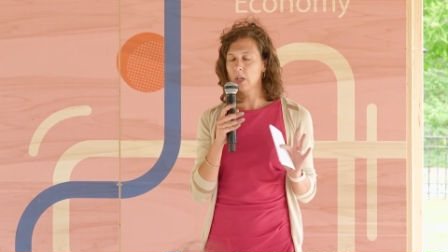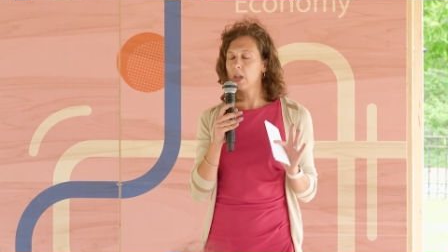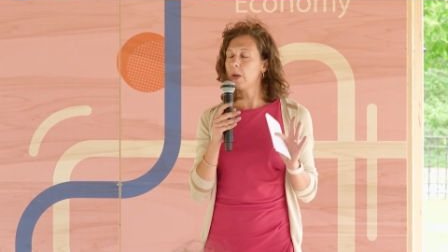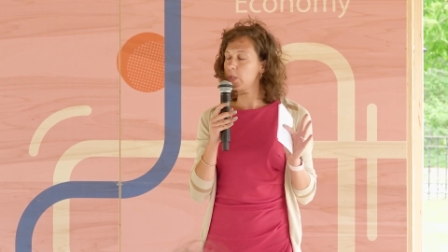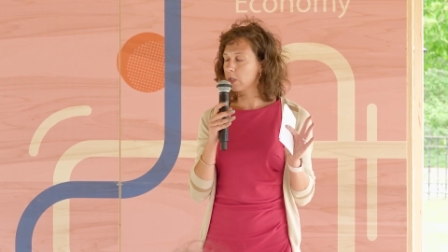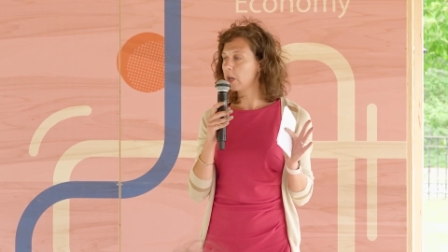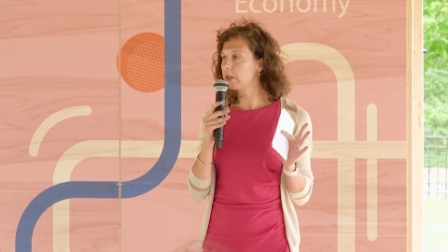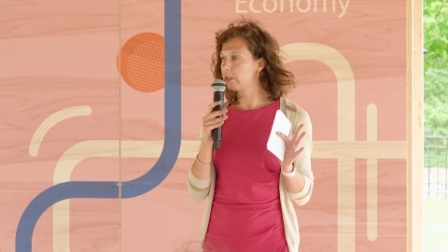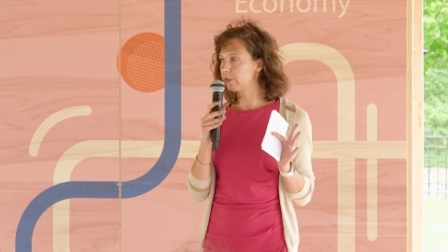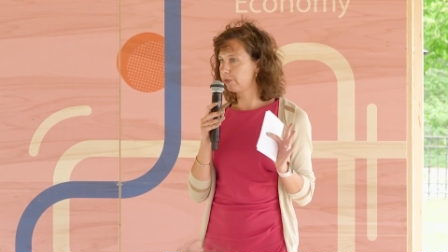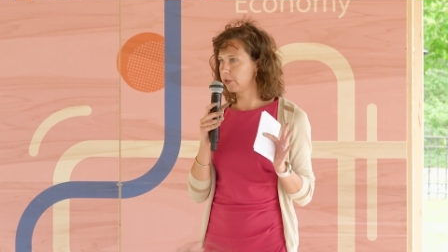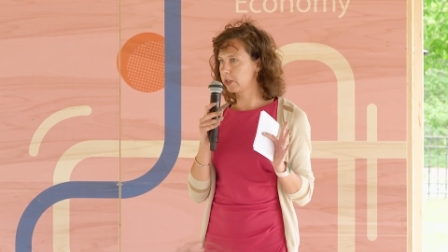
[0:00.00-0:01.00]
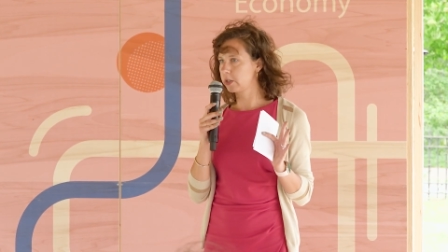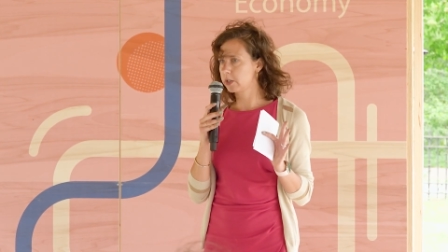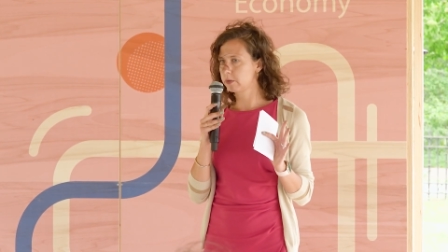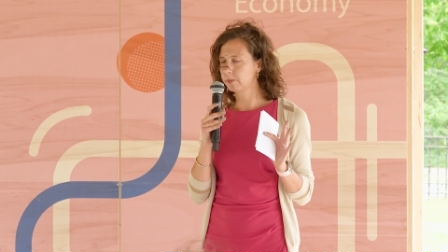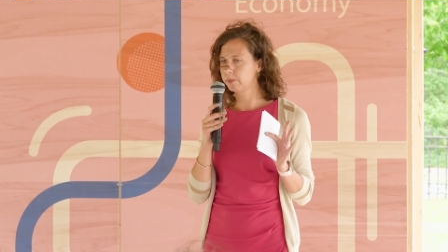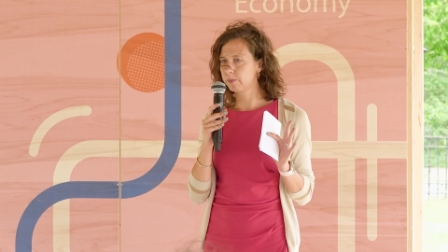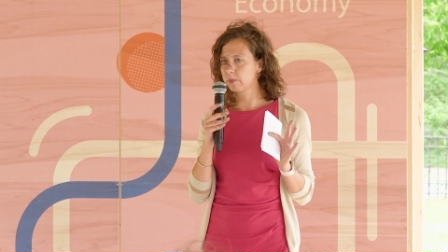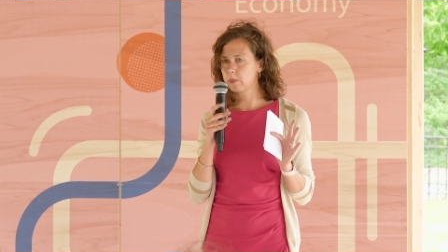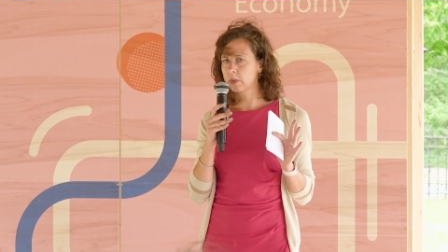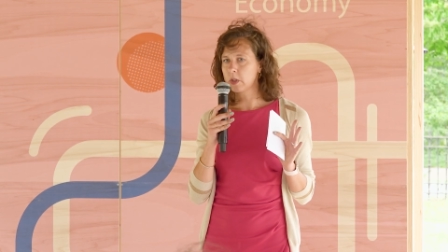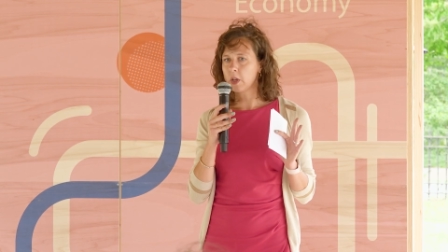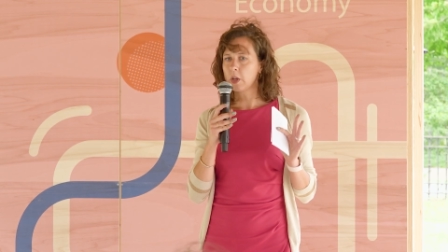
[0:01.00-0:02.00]
And we saw the difference,
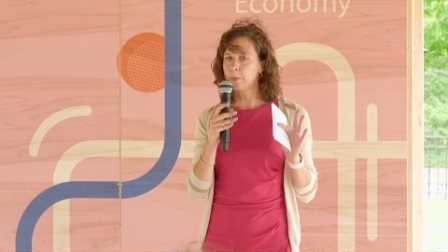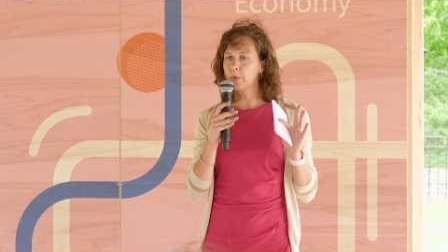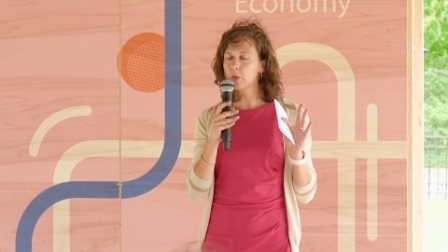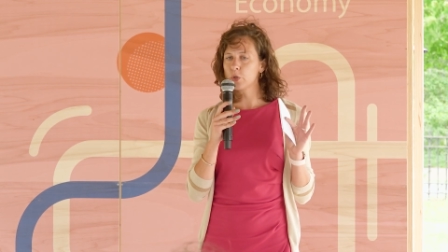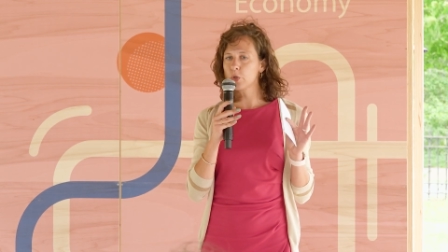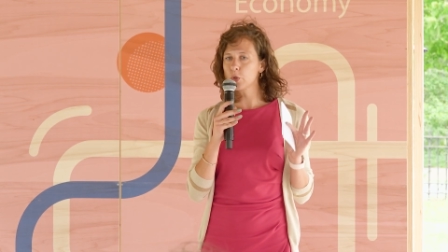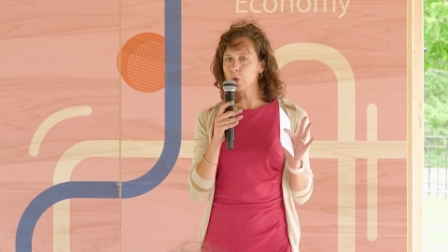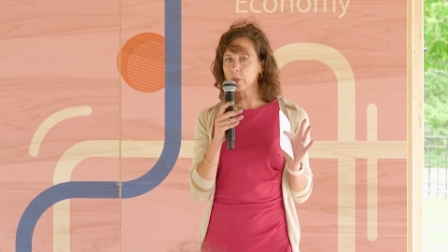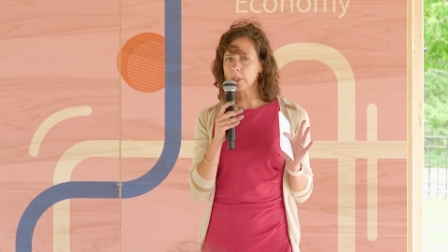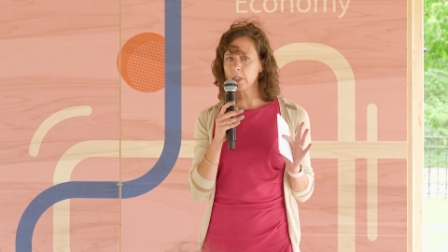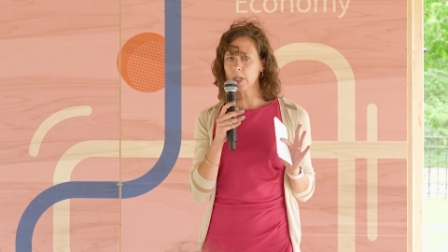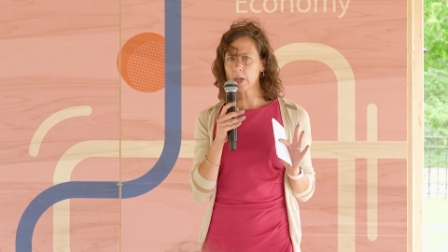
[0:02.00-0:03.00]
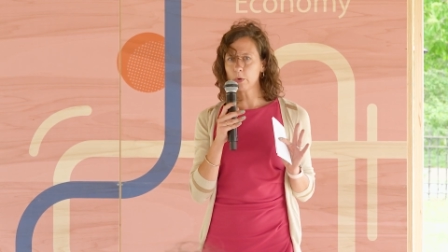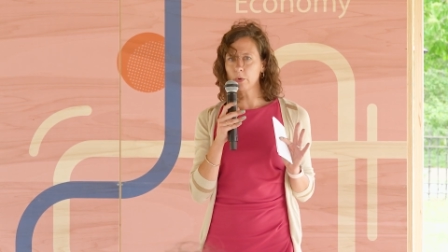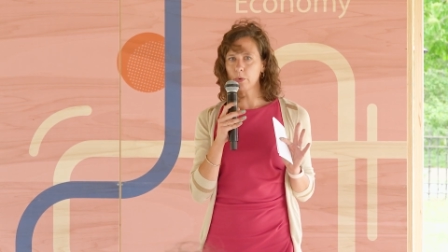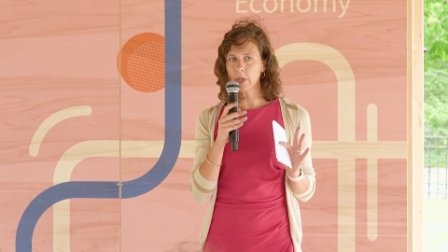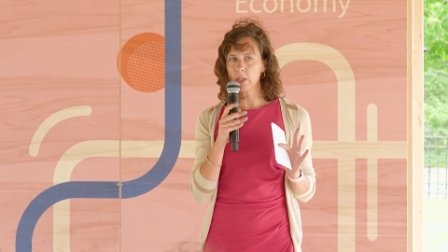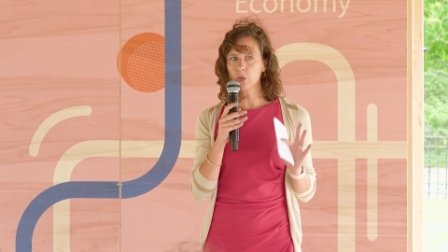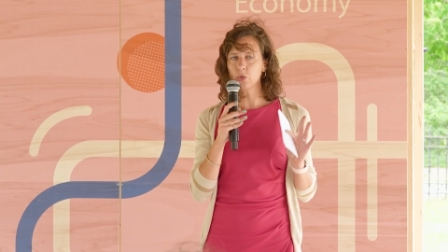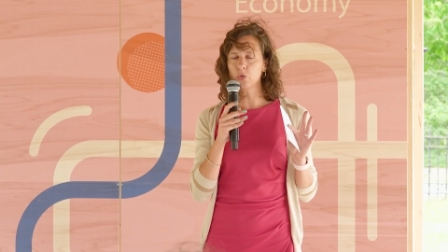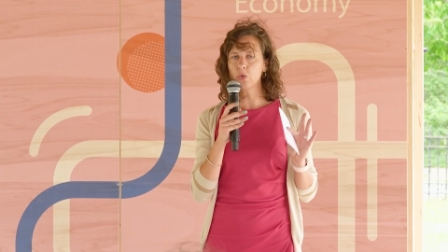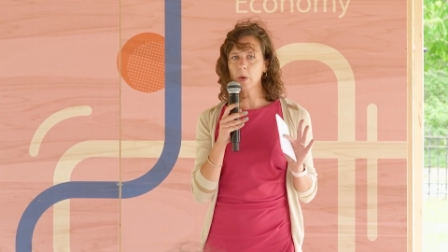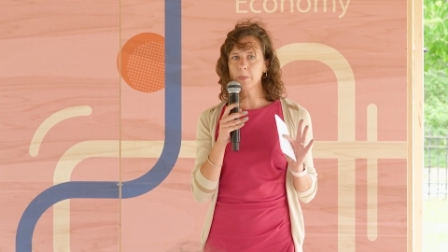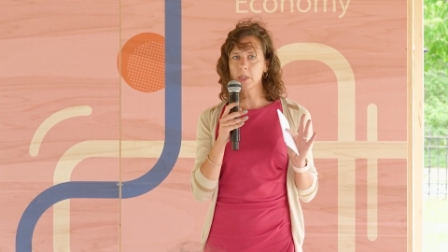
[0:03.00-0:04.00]
because the sorting error rate
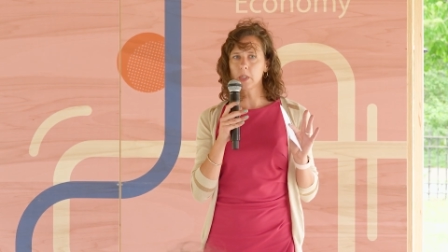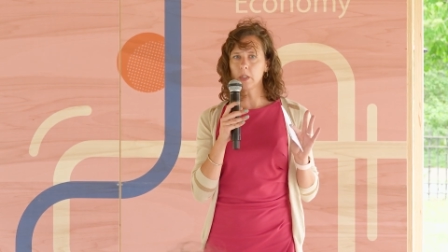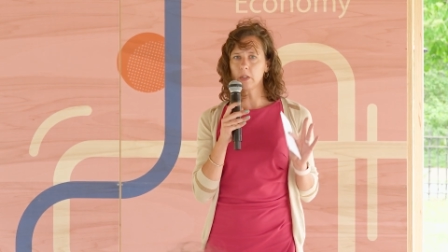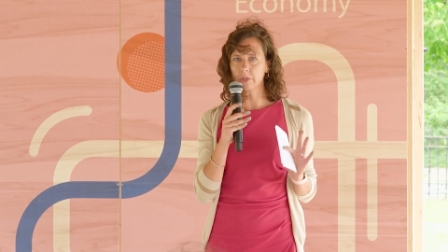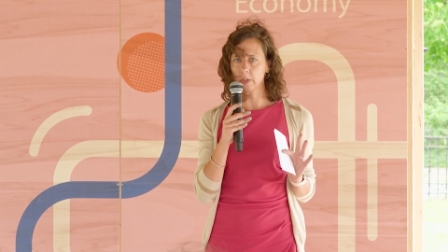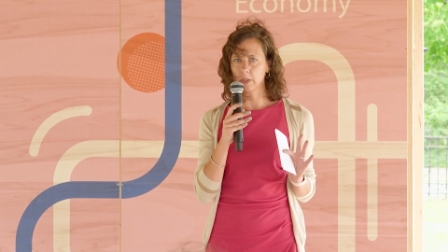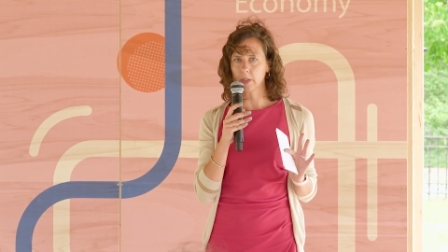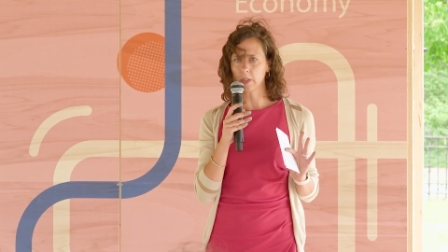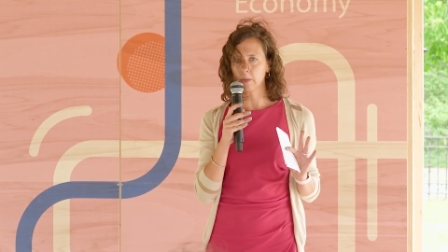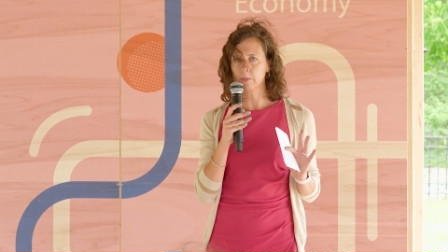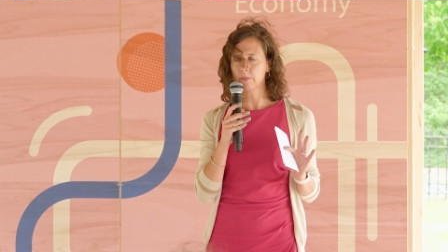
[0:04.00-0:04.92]
dropped significantly.